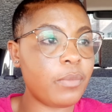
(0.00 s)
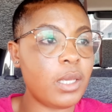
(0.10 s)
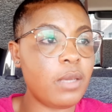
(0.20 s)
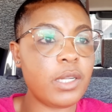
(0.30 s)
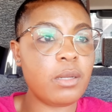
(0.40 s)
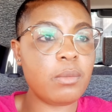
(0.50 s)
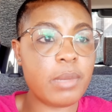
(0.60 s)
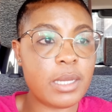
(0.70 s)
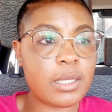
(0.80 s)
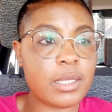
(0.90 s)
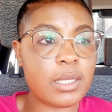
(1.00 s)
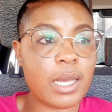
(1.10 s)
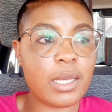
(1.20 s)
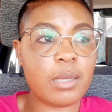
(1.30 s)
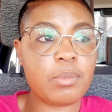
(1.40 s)
even in marriages,
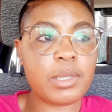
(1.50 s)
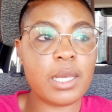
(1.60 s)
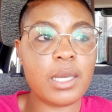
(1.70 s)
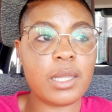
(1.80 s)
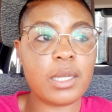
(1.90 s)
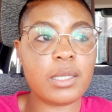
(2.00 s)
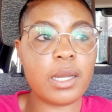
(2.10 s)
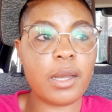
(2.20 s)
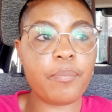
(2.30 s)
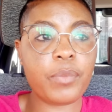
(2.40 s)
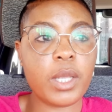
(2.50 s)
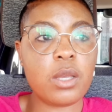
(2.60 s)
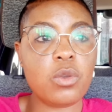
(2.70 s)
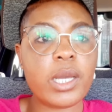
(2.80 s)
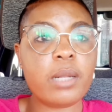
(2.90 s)
I keep saying that
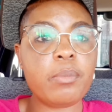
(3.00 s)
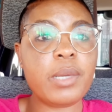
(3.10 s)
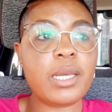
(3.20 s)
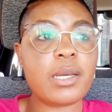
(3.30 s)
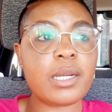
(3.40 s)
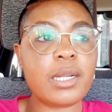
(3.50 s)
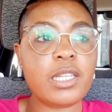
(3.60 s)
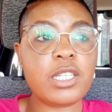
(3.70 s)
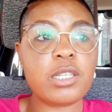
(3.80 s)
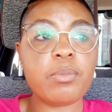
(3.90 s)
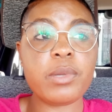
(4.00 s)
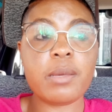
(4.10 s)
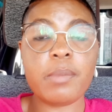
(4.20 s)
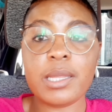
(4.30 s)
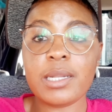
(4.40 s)
you can be in a relationship with a
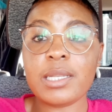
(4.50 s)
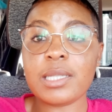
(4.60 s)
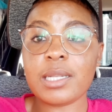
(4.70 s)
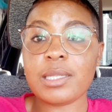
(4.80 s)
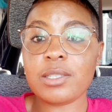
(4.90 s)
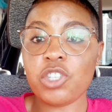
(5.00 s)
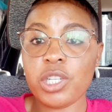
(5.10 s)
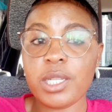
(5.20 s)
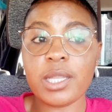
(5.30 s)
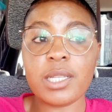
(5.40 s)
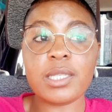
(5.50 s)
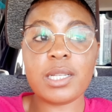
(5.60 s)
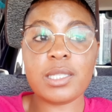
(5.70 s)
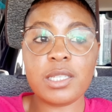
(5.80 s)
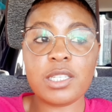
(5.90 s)
man, then he starts cheating.
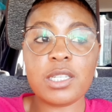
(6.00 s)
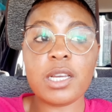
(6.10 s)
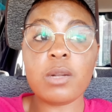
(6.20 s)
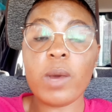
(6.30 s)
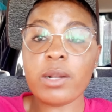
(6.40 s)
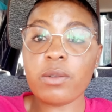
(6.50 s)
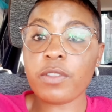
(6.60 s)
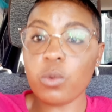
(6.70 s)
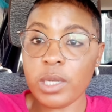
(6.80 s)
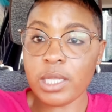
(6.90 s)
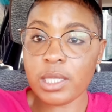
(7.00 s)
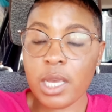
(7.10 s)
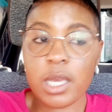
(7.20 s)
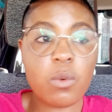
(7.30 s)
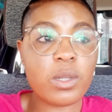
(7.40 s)
And one of the good days,
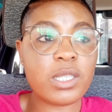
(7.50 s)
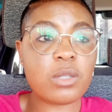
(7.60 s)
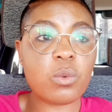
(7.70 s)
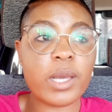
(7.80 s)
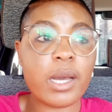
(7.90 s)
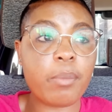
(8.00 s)
he will just wake